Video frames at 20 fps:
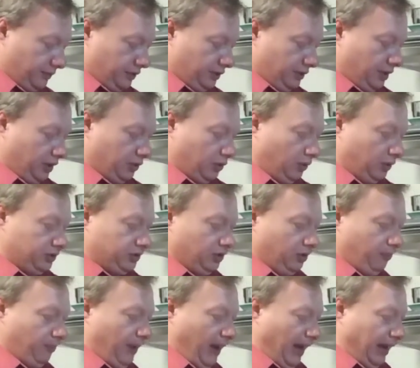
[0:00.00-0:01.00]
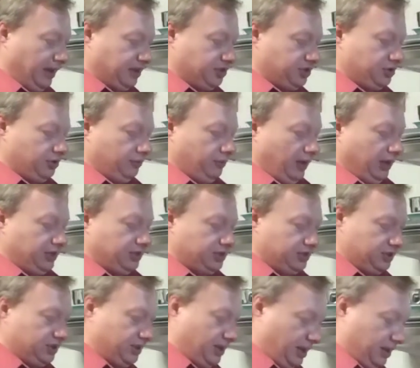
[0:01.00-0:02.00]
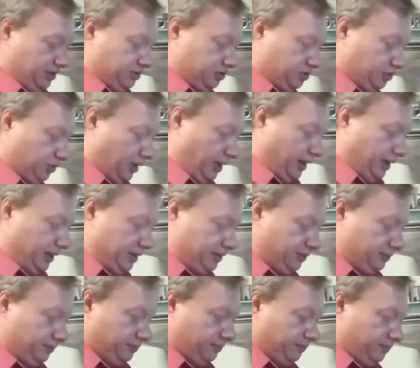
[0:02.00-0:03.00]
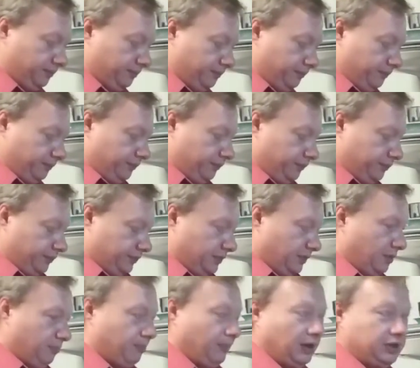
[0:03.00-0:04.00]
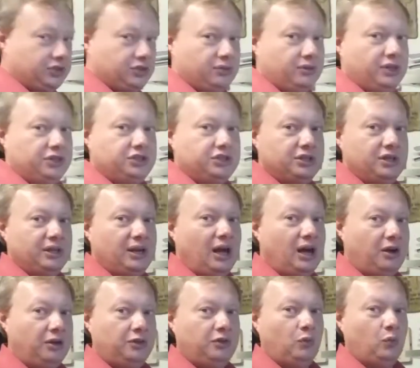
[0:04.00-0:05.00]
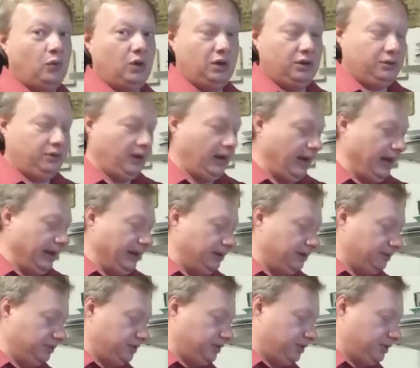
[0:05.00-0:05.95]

according to the package directions and drain. Make sure that you get all the water out.